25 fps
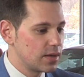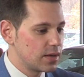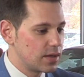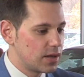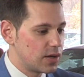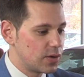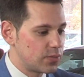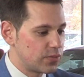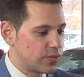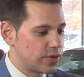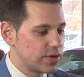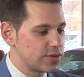
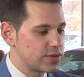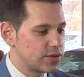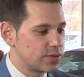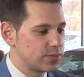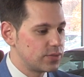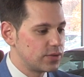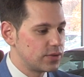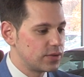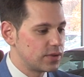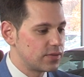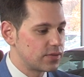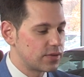a
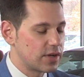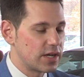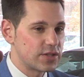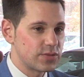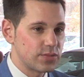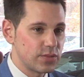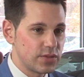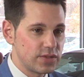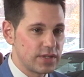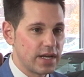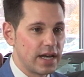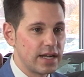principle of
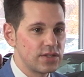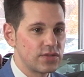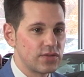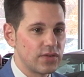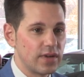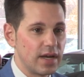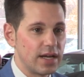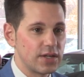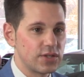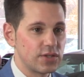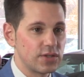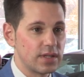customer
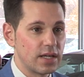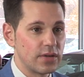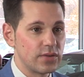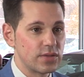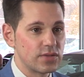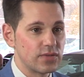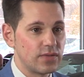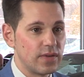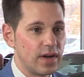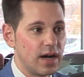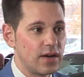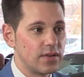satisfaction that
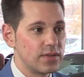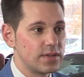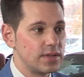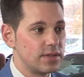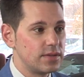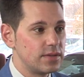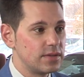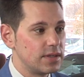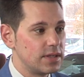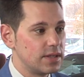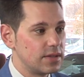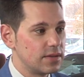was
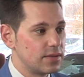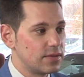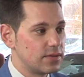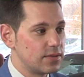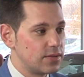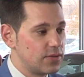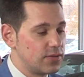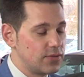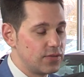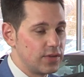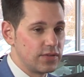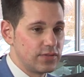founded in
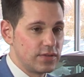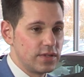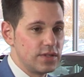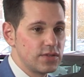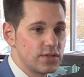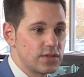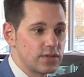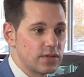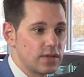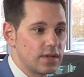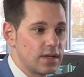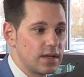the
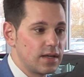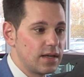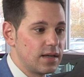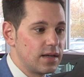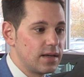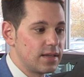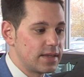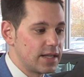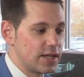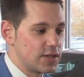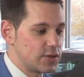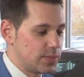50s,
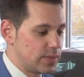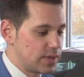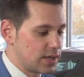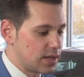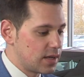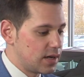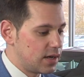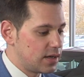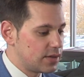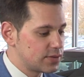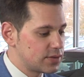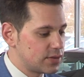that's been
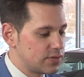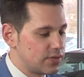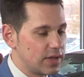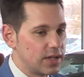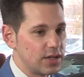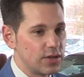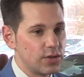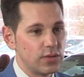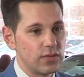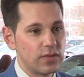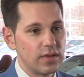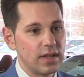
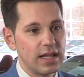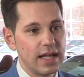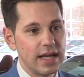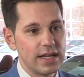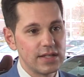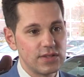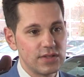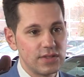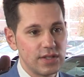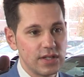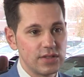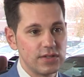cultivated over the
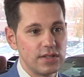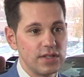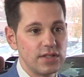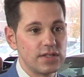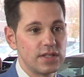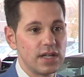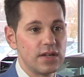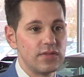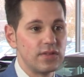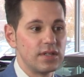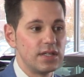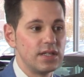last 60,
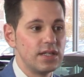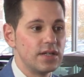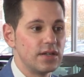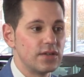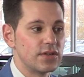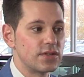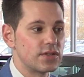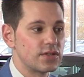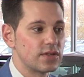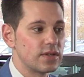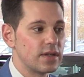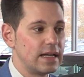70
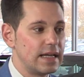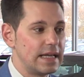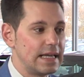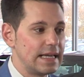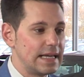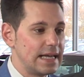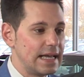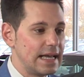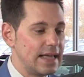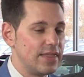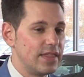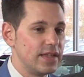years,
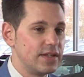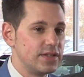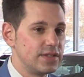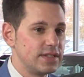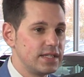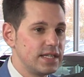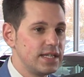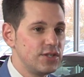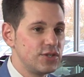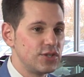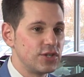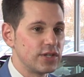and then
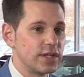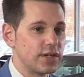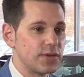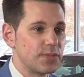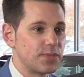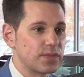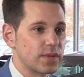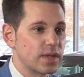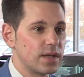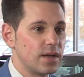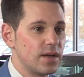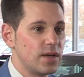teaching it.
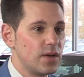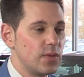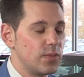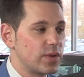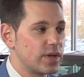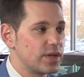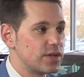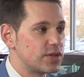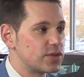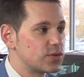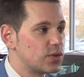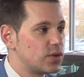
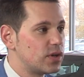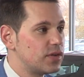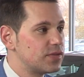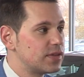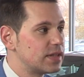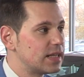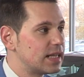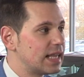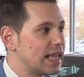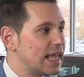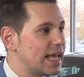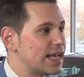Because it's
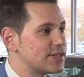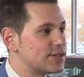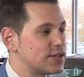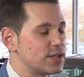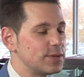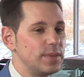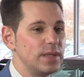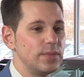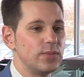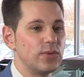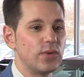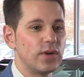often the last
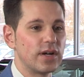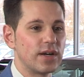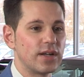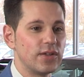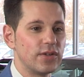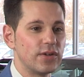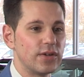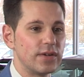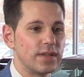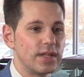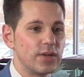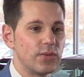thing people want to
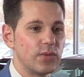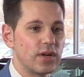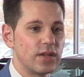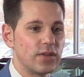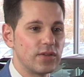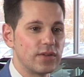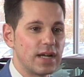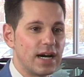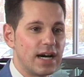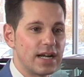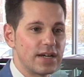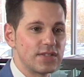learn. They want
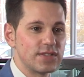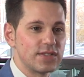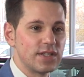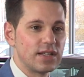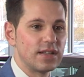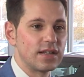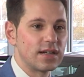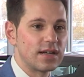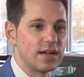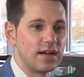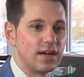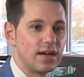to learn how to
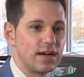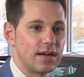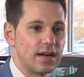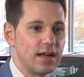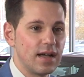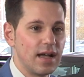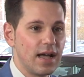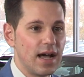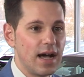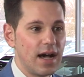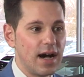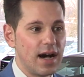sell a car,
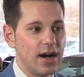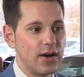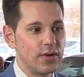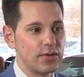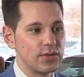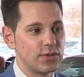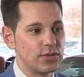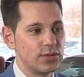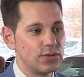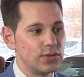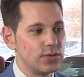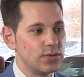how
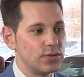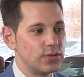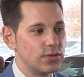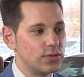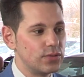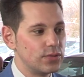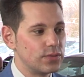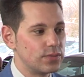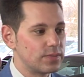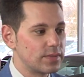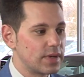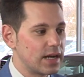
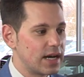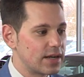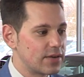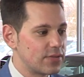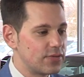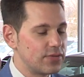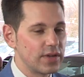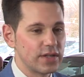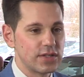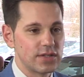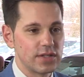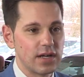to
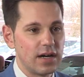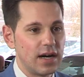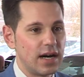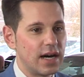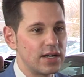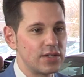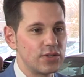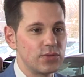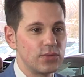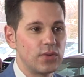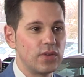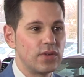fix a car,
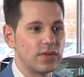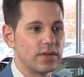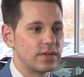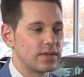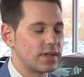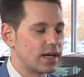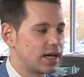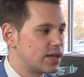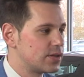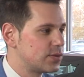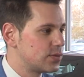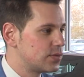how
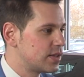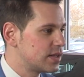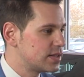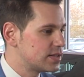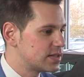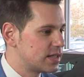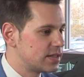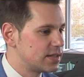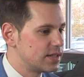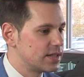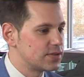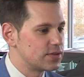to do
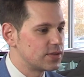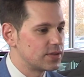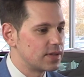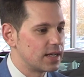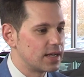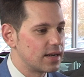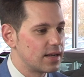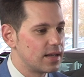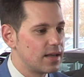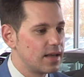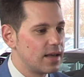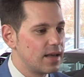things on the
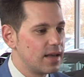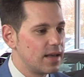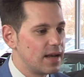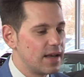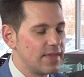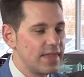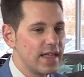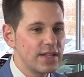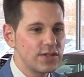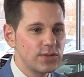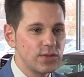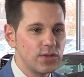internet.
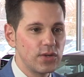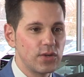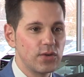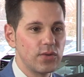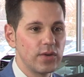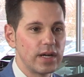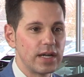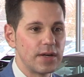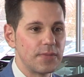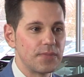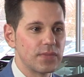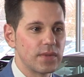And that's all
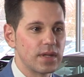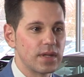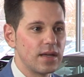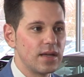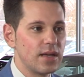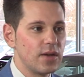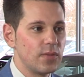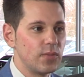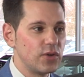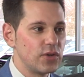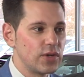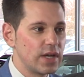great.
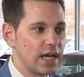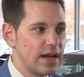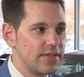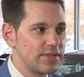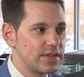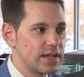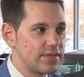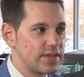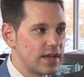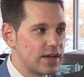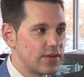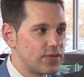But you have
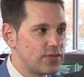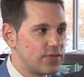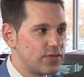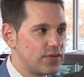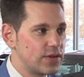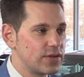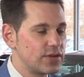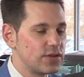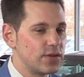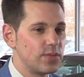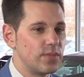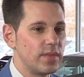to have that
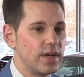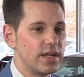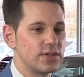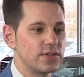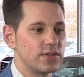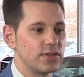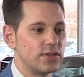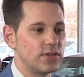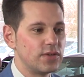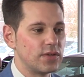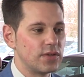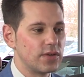
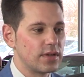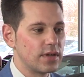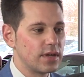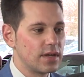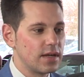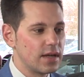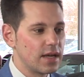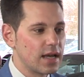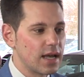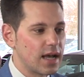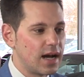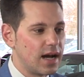fundamental
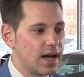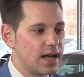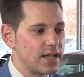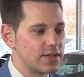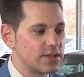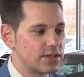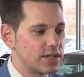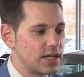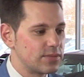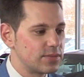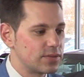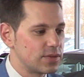
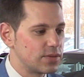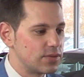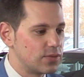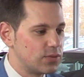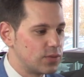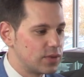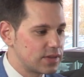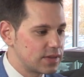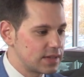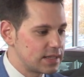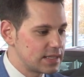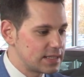concept of
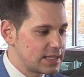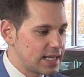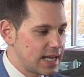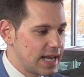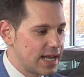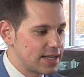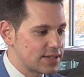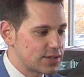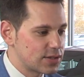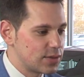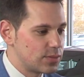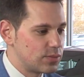what the
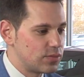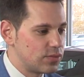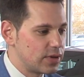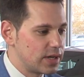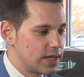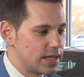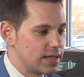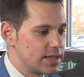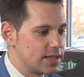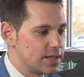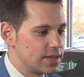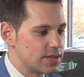Tasca
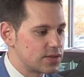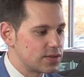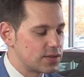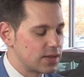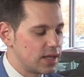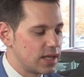brand is.